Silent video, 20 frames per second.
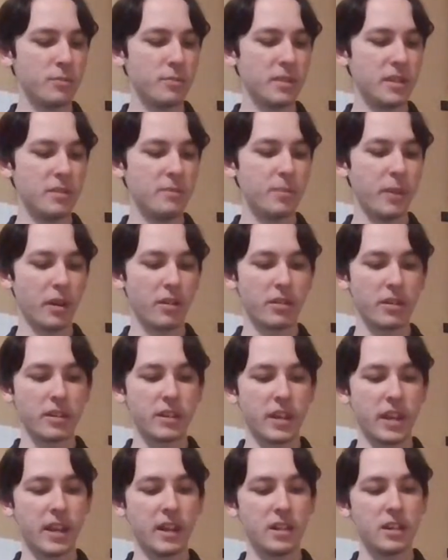be
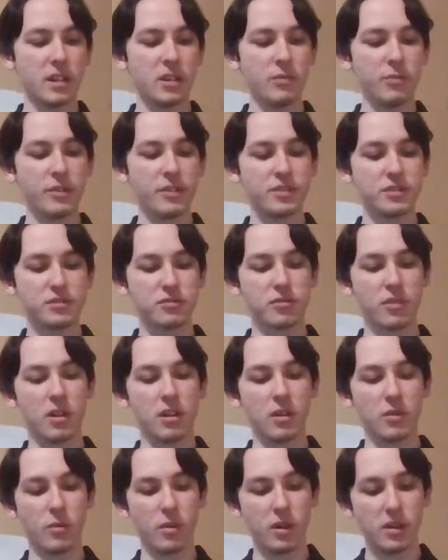barricaded with
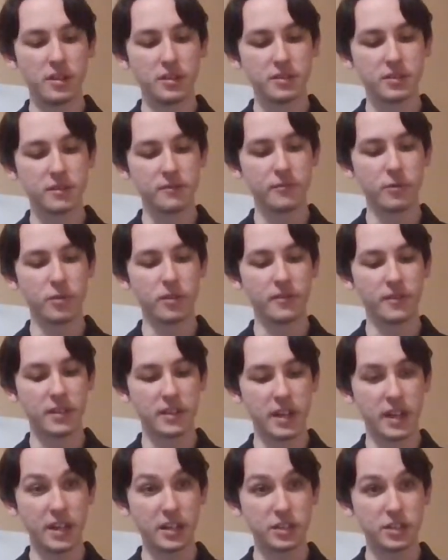strong walls and
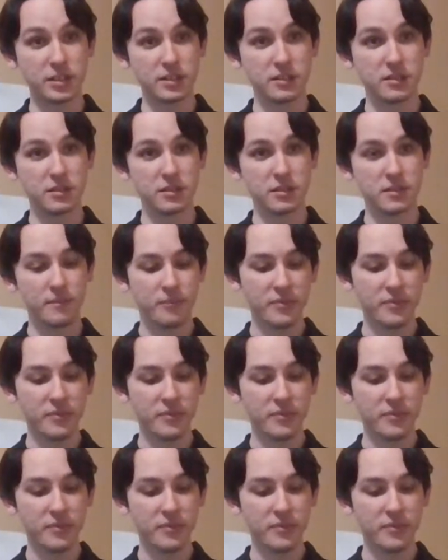fortifications,